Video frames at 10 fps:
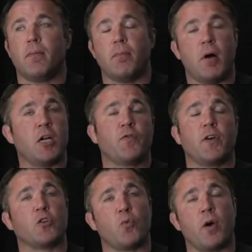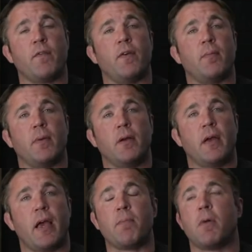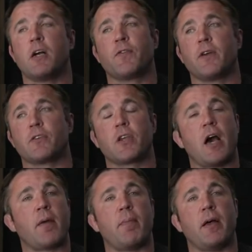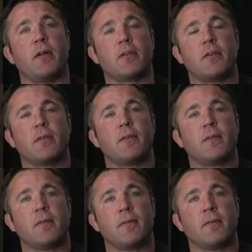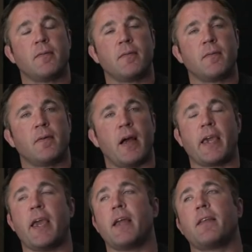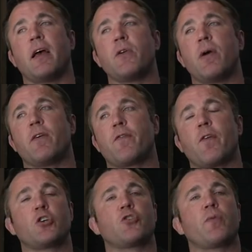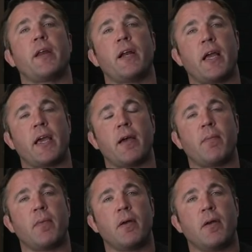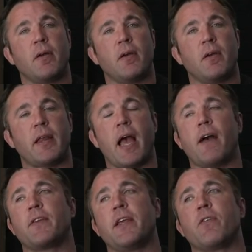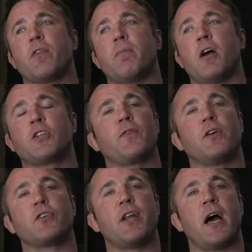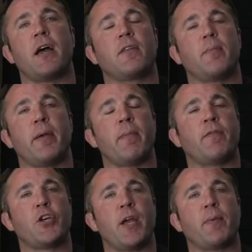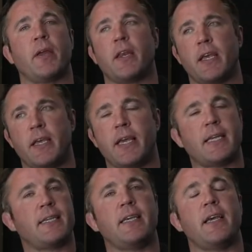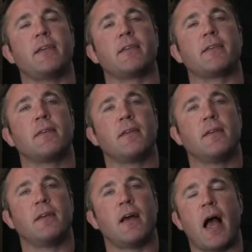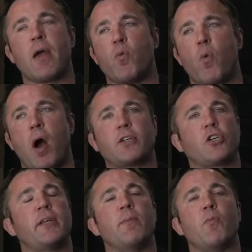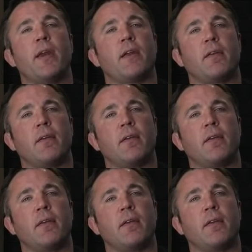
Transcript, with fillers: Masvidal's one of them, and Masvidal's got a belt. I can't tell you how frustrating I am to have to hear that Masvidal's not the BMF champion. Yes, he is. I watched him win it.